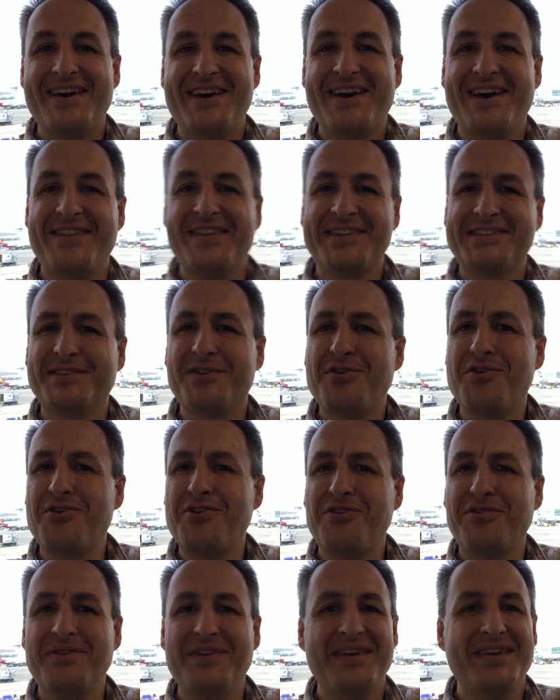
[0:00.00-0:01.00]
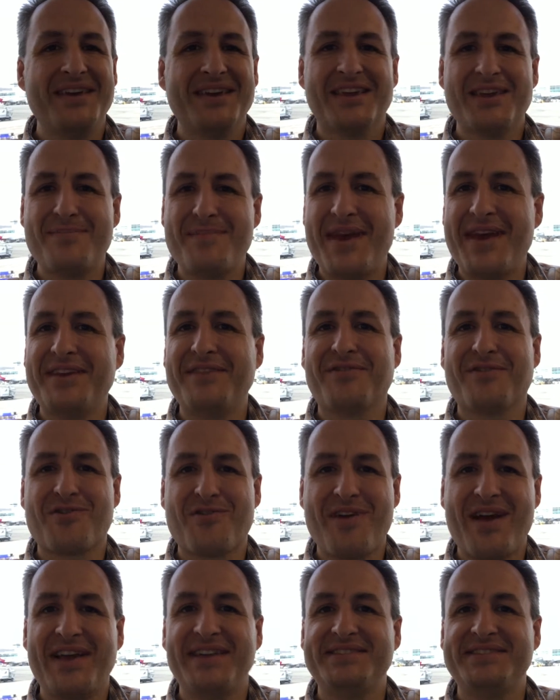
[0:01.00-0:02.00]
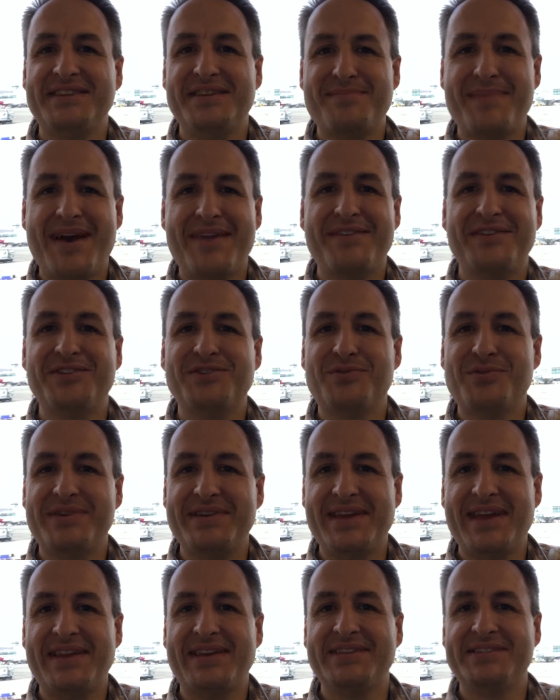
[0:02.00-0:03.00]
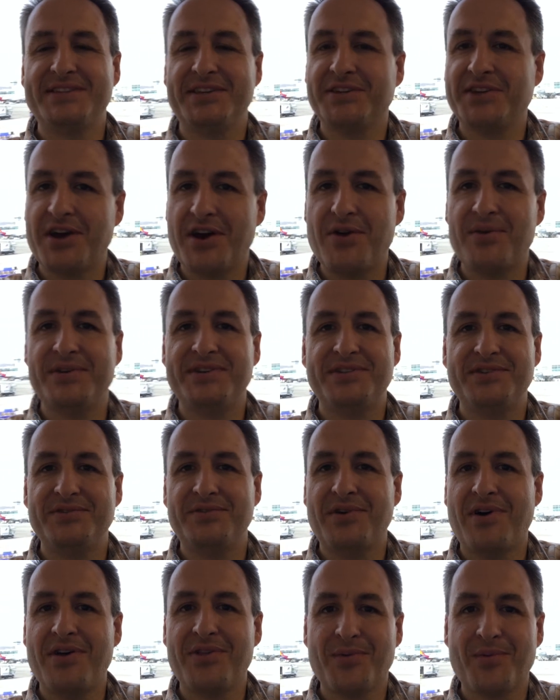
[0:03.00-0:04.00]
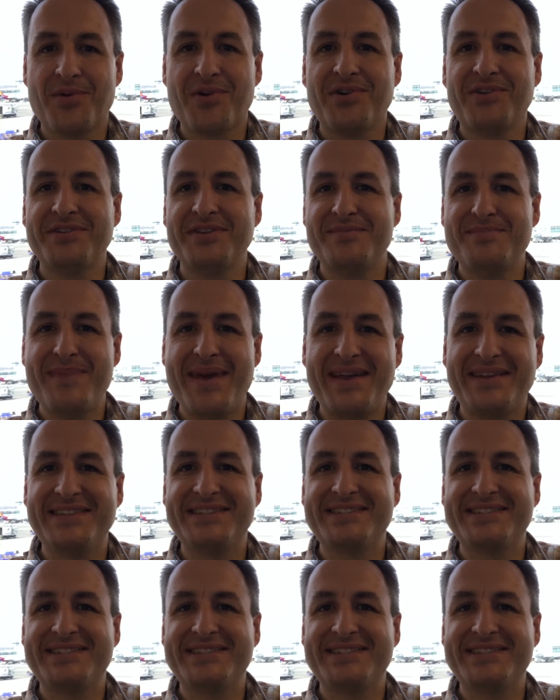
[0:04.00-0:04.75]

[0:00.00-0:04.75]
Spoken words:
That's the whole command of Christ in Matthew 28, is to go into all the world and make